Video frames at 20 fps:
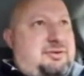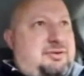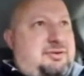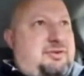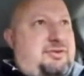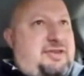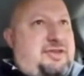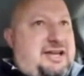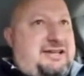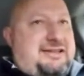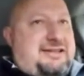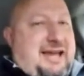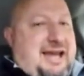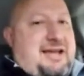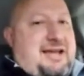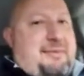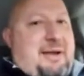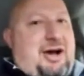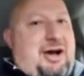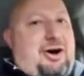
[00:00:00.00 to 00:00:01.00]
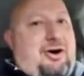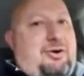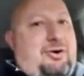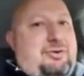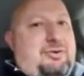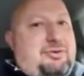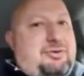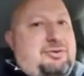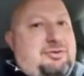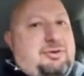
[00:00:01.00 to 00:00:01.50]
They came out
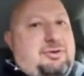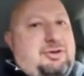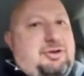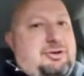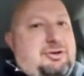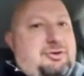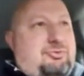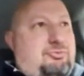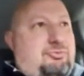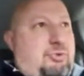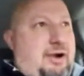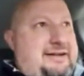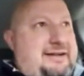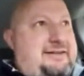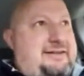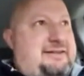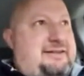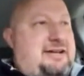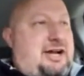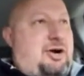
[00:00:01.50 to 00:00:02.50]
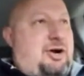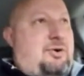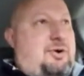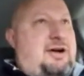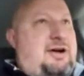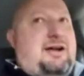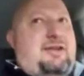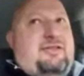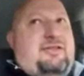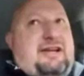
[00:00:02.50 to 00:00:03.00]
ready to go.
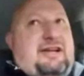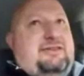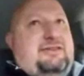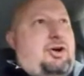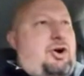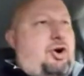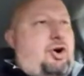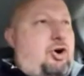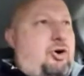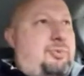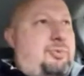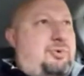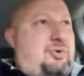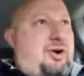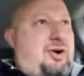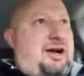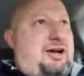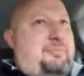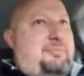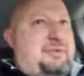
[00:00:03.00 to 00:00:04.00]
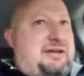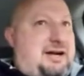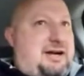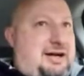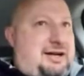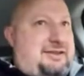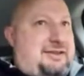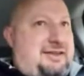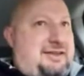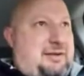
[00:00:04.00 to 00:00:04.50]
They had the home crowd
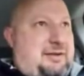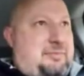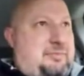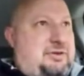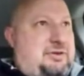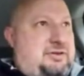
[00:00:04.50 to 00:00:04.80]
behind them.